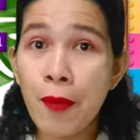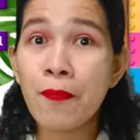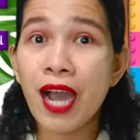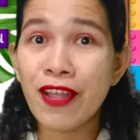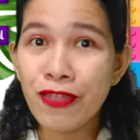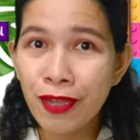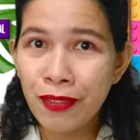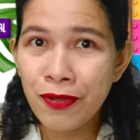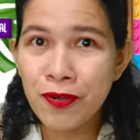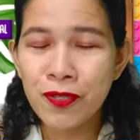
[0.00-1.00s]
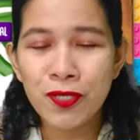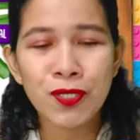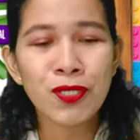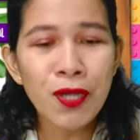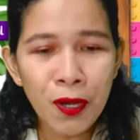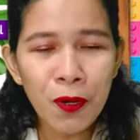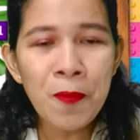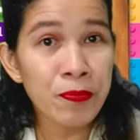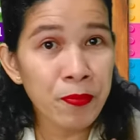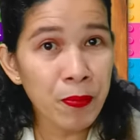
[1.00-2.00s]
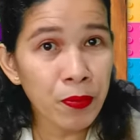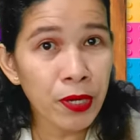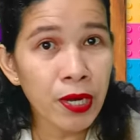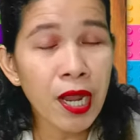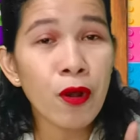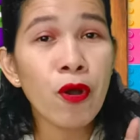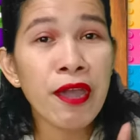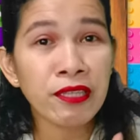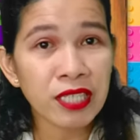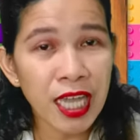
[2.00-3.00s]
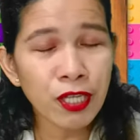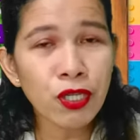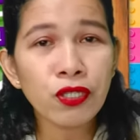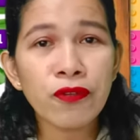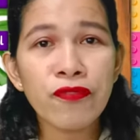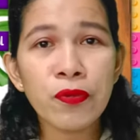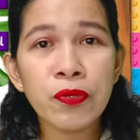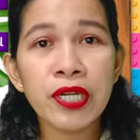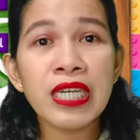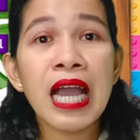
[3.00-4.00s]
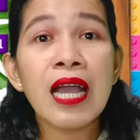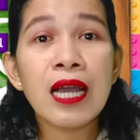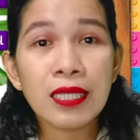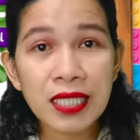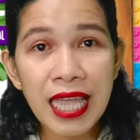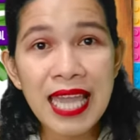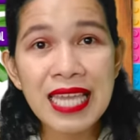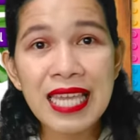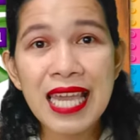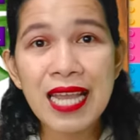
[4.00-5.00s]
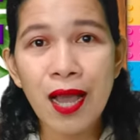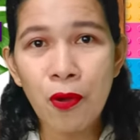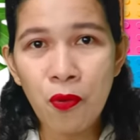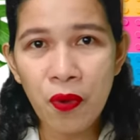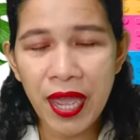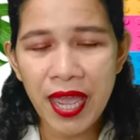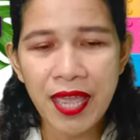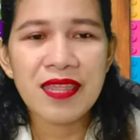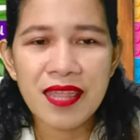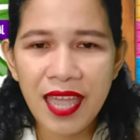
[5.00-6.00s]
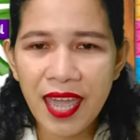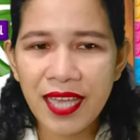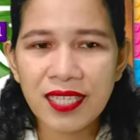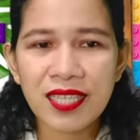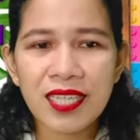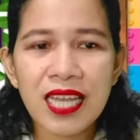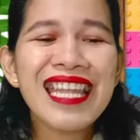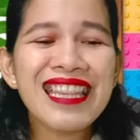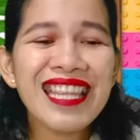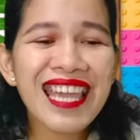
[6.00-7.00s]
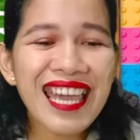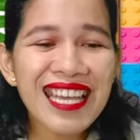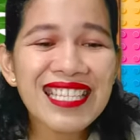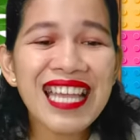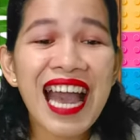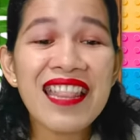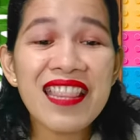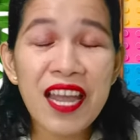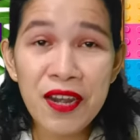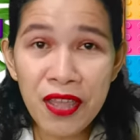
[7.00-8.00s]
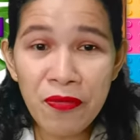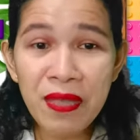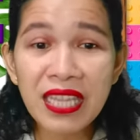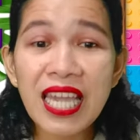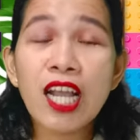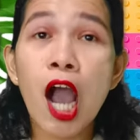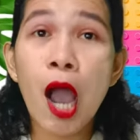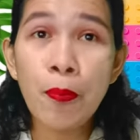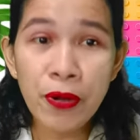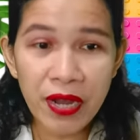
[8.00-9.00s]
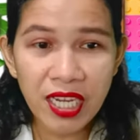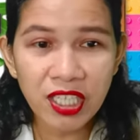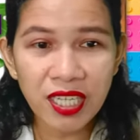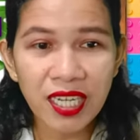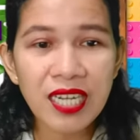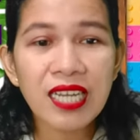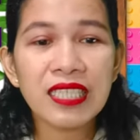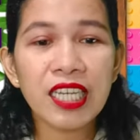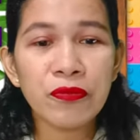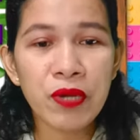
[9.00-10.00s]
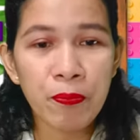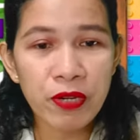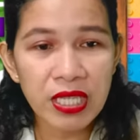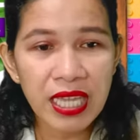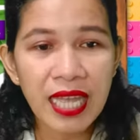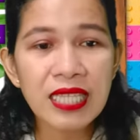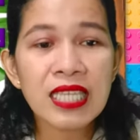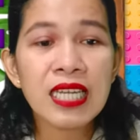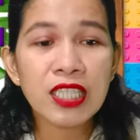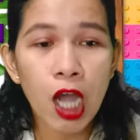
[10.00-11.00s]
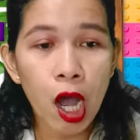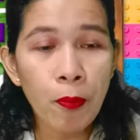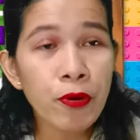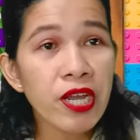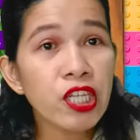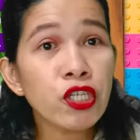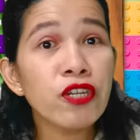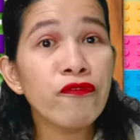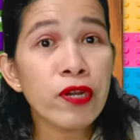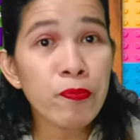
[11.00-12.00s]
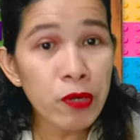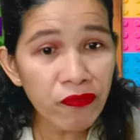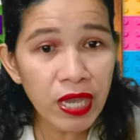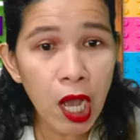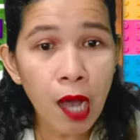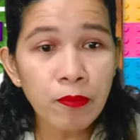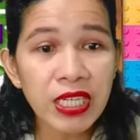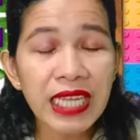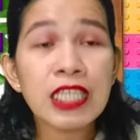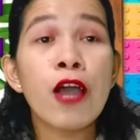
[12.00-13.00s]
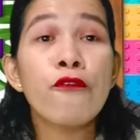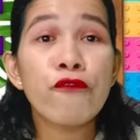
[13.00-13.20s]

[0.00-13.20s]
from another. So, remember and take note of the word taking away. Next, it is an arithmetic operation that represents the operation of removing objects